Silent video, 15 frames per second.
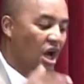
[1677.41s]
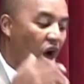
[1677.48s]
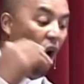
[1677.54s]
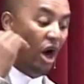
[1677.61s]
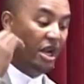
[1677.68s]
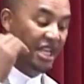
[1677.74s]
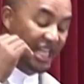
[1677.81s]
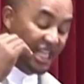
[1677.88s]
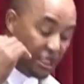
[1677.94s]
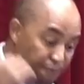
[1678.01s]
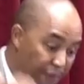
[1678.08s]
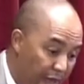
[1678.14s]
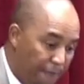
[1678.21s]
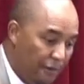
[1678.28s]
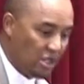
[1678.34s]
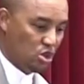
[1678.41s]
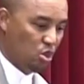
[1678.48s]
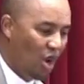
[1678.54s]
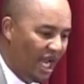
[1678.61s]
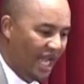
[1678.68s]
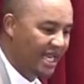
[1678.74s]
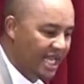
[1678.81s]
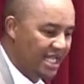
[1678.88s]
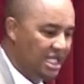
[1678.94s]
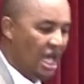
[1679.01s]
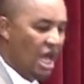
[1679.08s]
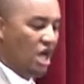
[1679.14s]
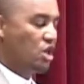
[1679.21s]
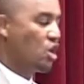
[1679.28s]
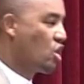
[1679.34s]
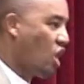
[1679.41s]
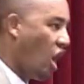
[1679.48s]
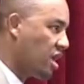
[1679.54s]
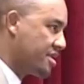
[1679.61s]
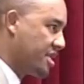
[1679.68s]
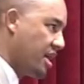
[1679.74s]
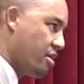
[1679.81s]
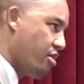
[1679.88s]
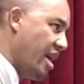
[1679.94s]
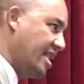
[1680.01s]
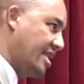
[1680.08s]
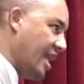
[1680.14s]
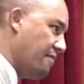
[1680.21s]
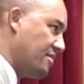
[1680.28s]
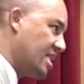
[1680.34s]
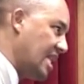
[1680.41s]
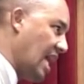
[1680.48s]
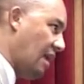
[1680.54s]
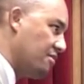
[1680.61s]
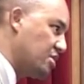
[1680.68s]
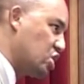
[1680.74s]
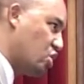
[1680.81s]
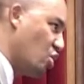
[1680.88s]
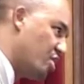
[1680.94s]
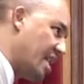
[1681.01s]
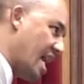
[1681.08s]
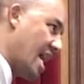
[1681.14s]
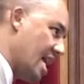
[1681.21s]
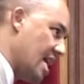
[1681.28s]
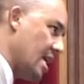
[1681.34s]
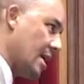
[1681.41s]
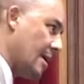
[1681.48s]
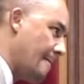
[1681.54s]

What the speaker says: on his people's willingness to consecrate themselves today.